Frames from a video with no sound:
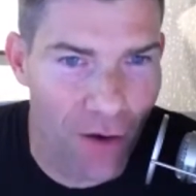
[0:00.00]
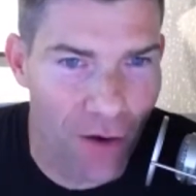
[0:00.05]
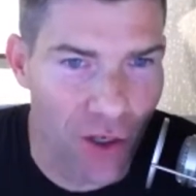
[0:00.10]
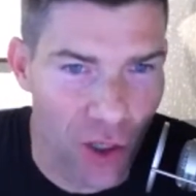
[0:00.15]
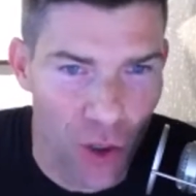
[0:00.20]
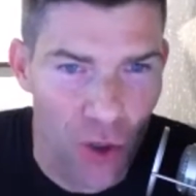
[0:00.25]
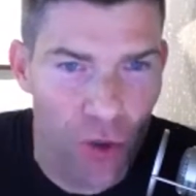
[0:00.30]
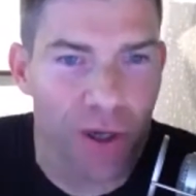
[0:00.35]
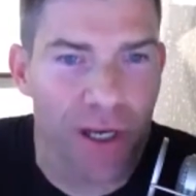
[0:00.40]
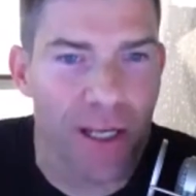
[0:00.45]

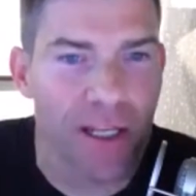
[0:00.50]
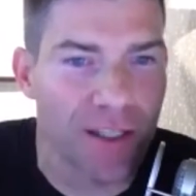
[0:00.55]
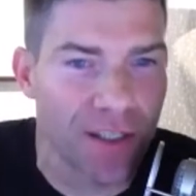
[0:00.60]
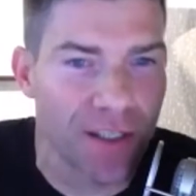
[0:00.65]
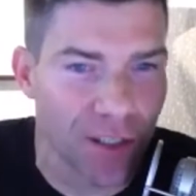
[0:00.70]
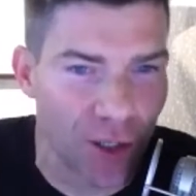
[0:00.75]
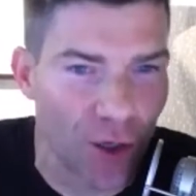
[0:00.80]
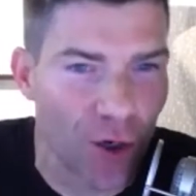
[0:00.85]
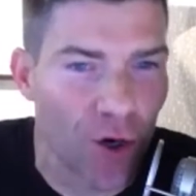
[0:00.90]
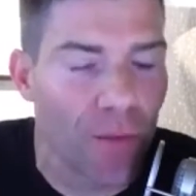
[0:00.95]

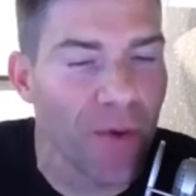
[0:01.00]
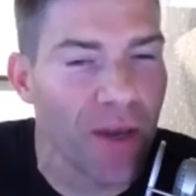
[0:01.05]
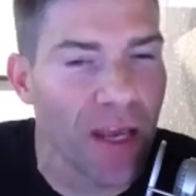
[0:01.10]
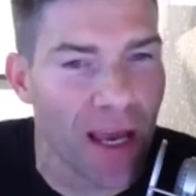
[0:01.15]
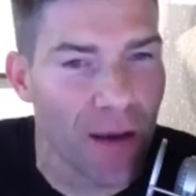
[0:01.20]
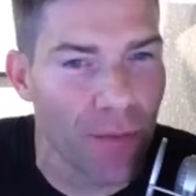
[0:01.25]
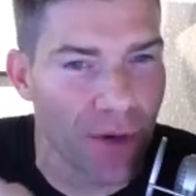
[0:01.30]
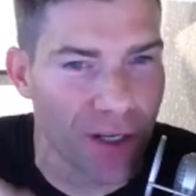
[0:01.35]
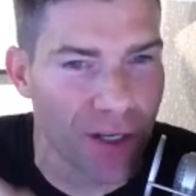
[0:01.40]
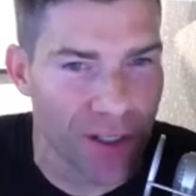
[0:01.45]
You'll be
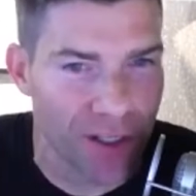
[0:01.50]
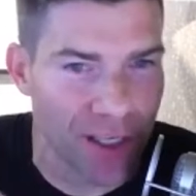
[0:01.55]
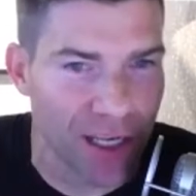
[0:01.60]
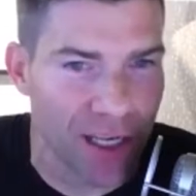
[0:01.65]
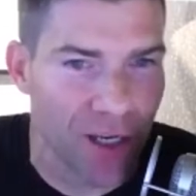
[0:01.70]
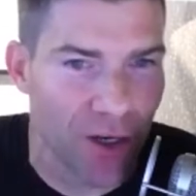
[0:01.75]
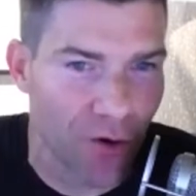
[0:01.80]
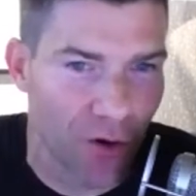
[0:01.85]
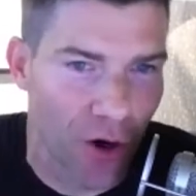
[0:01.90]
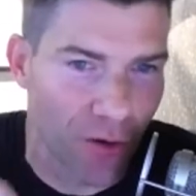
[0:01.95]
able to see
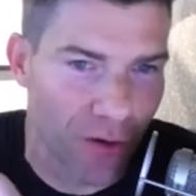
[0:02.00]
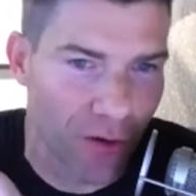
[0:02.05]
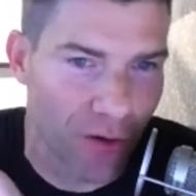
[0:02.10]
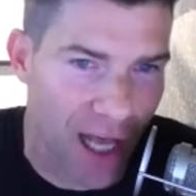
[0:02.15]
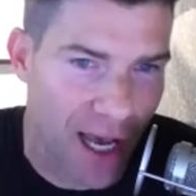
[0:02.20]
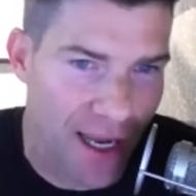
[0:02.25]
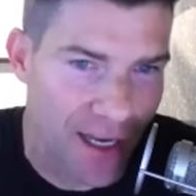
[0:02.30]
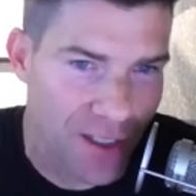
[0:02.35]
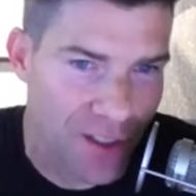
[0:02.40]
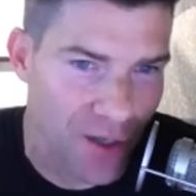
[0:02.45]
your own
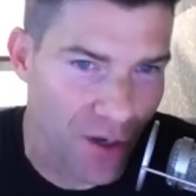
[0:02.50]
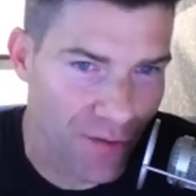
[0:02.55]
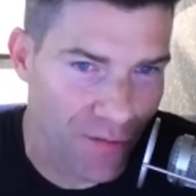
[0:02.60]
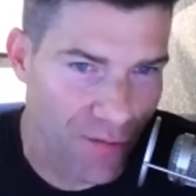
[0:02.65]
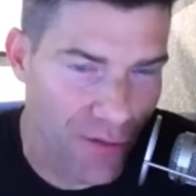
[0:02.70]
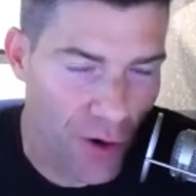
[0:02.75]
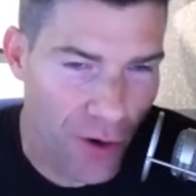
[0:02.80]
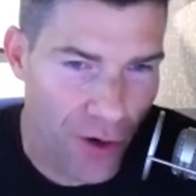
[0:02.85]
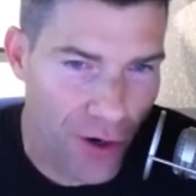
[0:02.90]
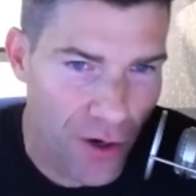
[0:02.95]
likes on
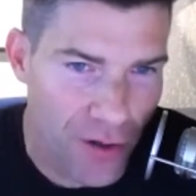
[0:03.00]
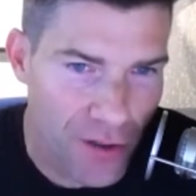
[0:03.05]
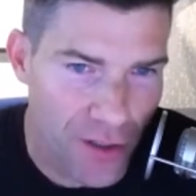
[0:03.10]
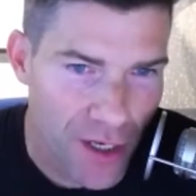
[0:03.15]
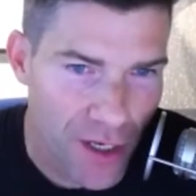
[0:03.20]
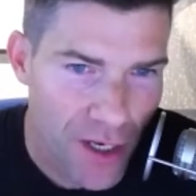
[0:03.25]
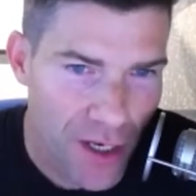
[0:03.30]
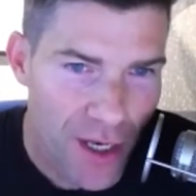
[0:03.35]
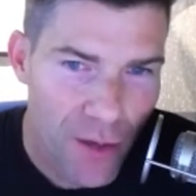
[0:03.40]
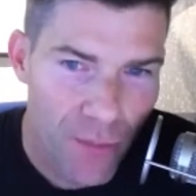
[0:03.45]
photos,
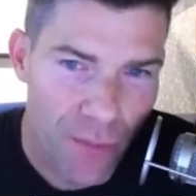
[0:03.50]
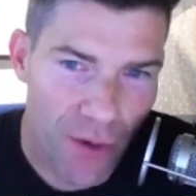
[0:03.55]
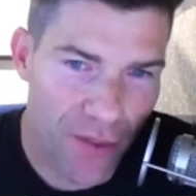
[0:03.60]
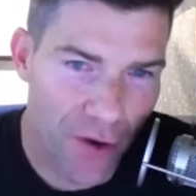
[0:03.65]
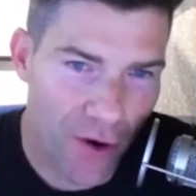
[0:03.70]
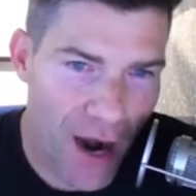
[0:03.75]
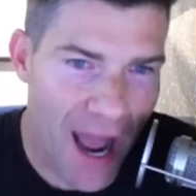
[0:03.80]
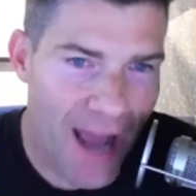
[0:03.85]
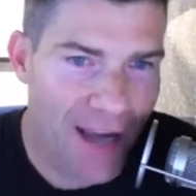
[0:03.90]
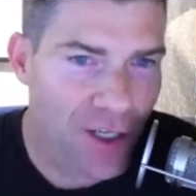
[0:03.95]
but
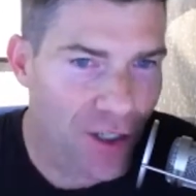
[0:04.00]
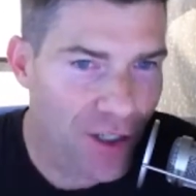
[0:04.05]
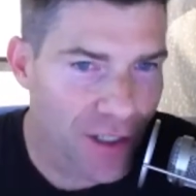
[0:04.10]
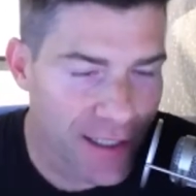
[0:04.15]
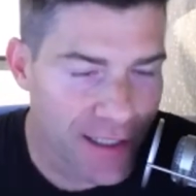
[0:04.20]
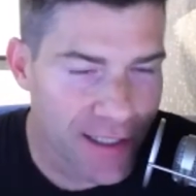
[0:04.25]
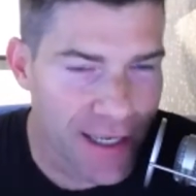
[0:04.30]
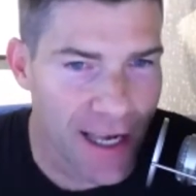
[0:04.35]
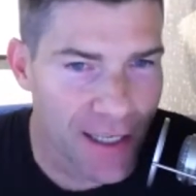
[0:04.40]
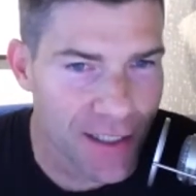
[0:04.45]
they're
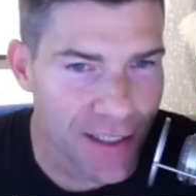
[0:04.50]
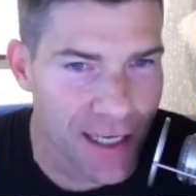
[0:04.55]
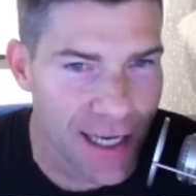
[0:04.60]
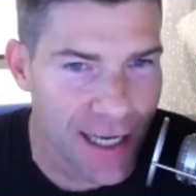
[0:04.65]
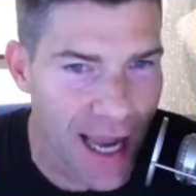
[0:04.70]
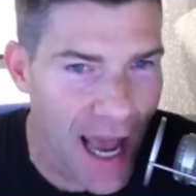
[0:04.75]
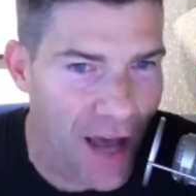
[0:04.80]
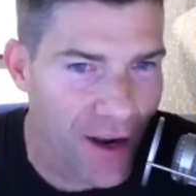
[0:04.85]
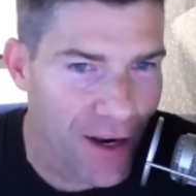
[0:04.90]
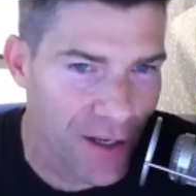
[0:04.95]
actually
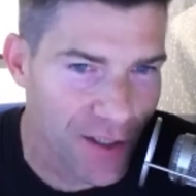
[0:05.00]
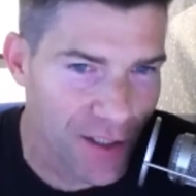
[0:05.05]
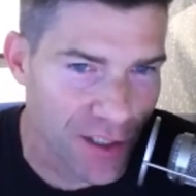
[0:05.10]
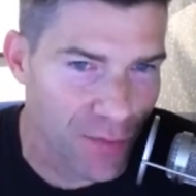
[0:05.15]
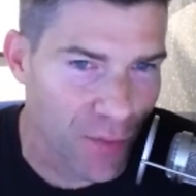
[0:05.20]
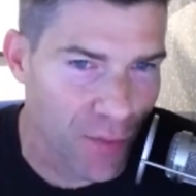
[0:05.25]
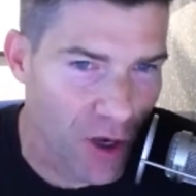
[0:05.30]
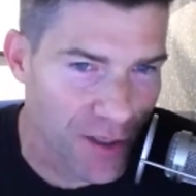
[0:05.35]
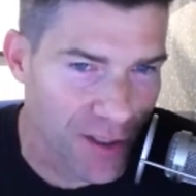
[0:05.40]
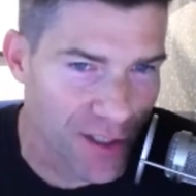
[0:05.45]
testing out in a
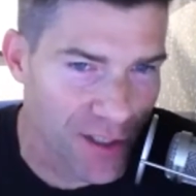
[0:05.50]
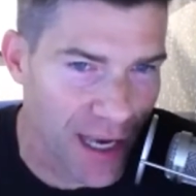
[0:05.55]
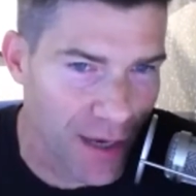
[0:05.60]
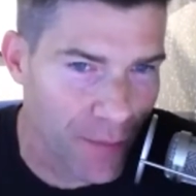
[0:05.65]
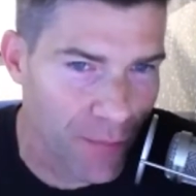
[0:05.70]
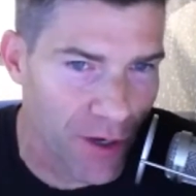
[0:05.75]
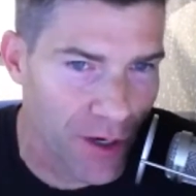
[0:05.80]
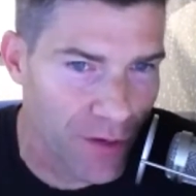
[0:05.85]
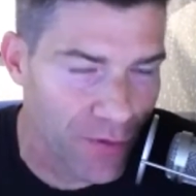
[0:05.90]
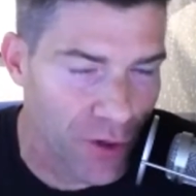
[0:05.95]
small
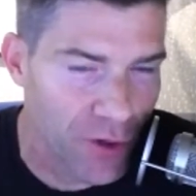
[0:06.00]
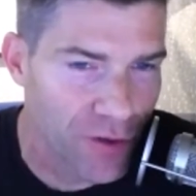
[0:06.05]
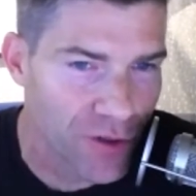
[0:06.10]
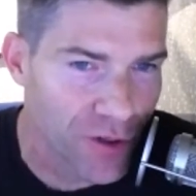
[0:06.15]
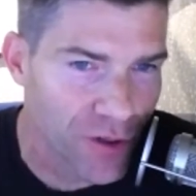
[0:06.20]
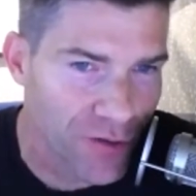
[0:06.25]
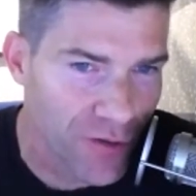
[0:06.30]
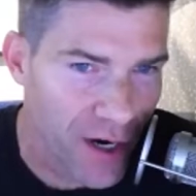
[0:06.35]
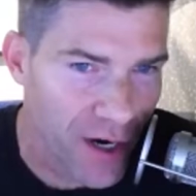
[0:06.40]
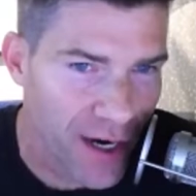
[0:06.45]
segment of
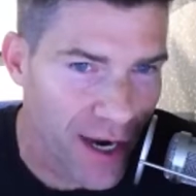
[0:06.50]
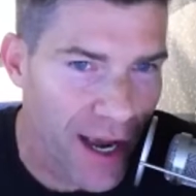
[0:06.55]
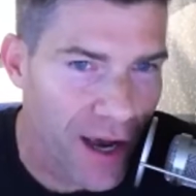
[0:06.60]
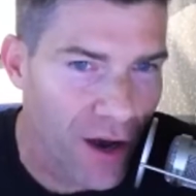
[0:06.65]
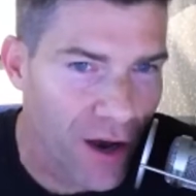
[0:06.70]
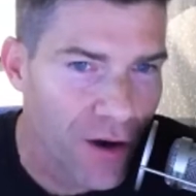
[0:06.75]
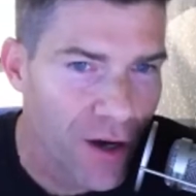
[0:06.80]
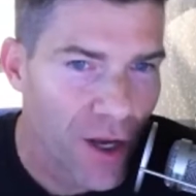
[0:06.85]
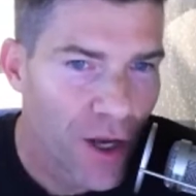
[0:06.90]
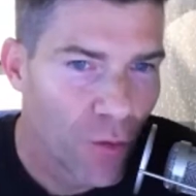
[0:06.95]
users right
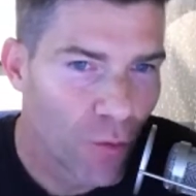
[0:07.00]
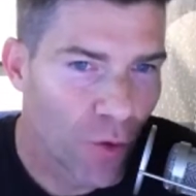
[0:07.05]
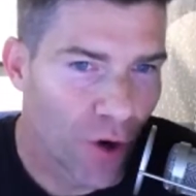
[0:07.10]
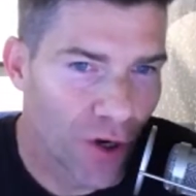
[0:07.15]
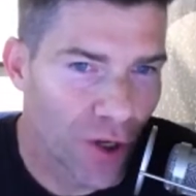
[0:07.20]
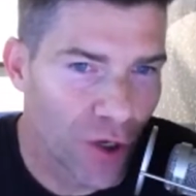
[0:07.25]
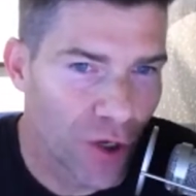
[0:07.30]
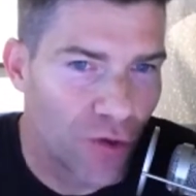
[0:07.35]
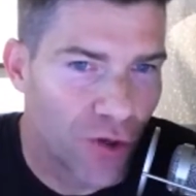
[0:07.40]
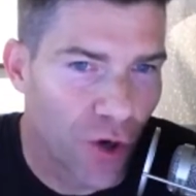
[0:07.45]
now where
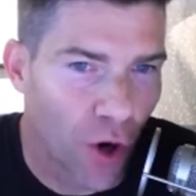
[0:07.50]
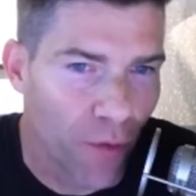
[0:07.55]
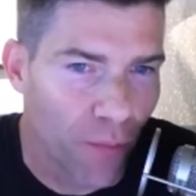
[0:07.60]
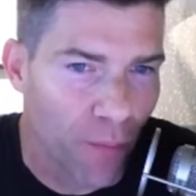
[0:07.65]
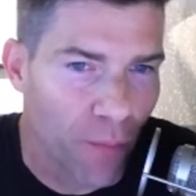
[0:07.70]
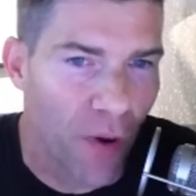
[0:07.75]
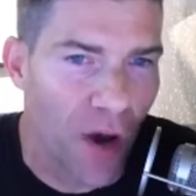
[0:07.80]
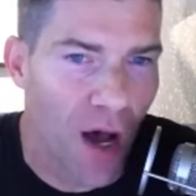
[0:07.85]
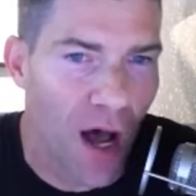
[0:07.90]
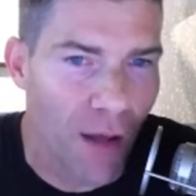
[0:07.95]
you don't
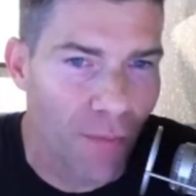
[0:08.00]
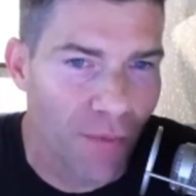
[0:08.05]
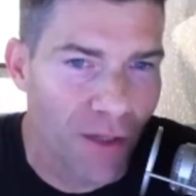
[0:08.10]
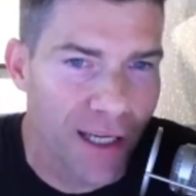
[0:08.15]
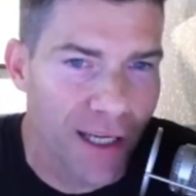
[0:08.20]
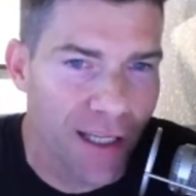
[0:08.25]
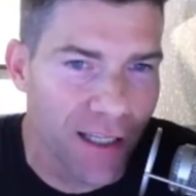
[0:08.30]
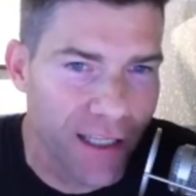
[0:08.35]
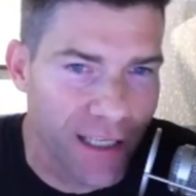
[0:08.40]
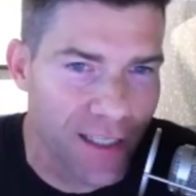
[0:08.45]

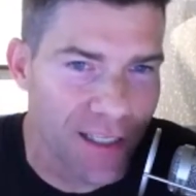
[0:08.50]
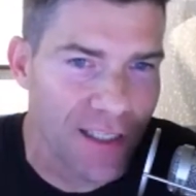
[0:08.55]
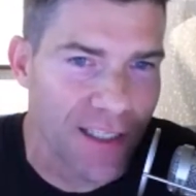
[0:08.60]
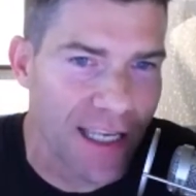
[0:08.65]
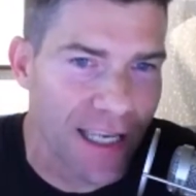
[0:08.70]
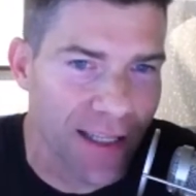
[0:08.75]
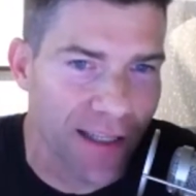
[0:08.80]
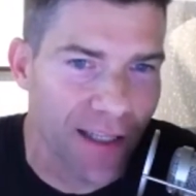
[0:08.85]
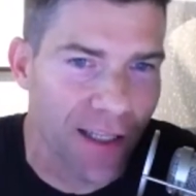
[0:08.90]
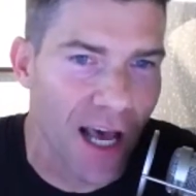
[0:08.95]
publicly
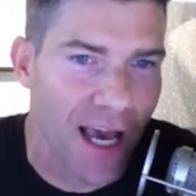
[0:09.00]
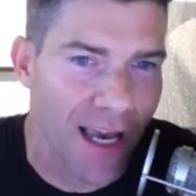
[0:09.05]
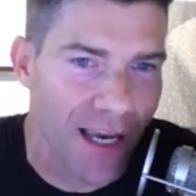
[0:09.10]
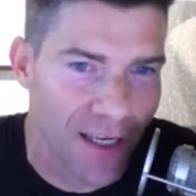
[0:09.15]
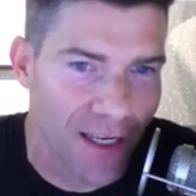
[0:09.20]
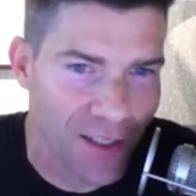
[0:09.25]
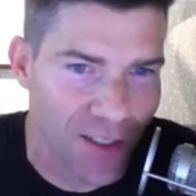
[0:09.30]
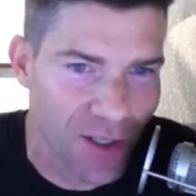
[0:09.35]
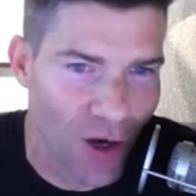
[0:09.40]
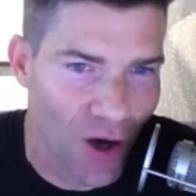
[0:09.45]
see
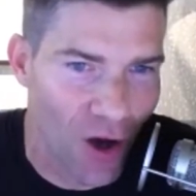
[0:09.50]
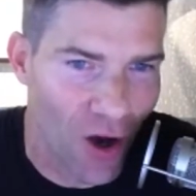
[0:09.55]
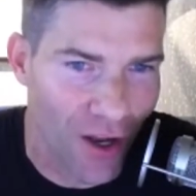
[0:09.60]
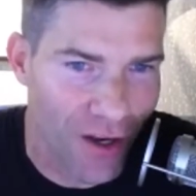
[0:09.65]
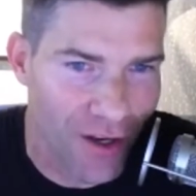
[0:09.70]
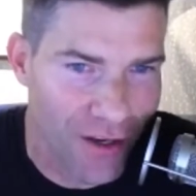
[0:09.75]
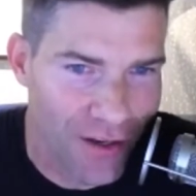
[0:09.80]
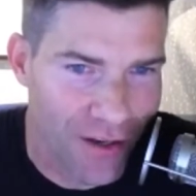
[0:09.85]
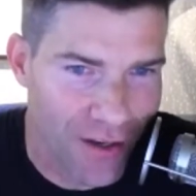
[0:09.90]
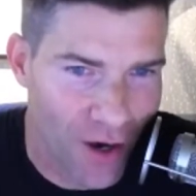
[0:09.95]
likes
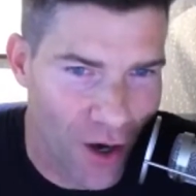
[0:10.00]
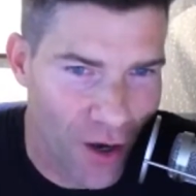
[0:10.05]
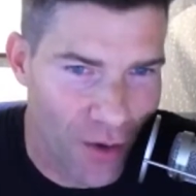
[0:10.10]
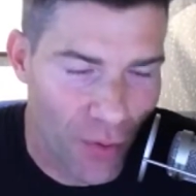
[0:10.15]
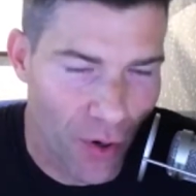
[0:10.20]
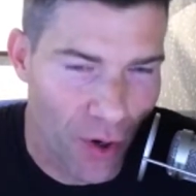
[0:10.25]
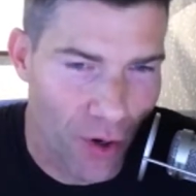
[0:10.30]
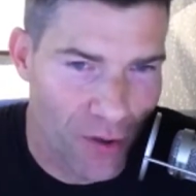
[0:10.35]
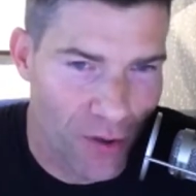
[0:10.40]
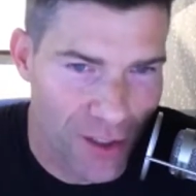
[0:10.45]
on
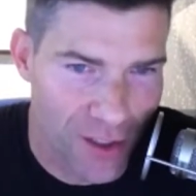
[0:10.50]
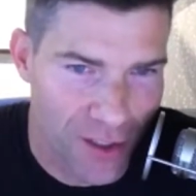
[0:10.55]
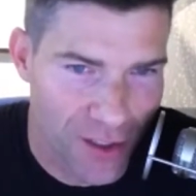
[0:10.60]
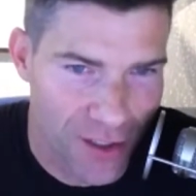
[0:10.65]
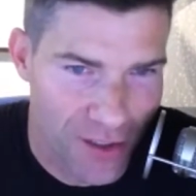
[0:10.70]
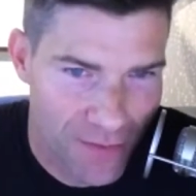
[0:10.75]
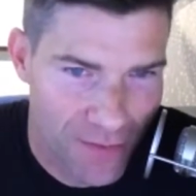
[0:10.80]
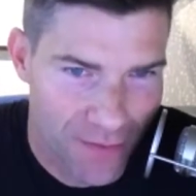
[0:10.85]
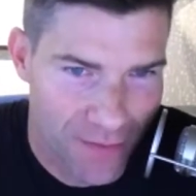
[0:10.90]
posts.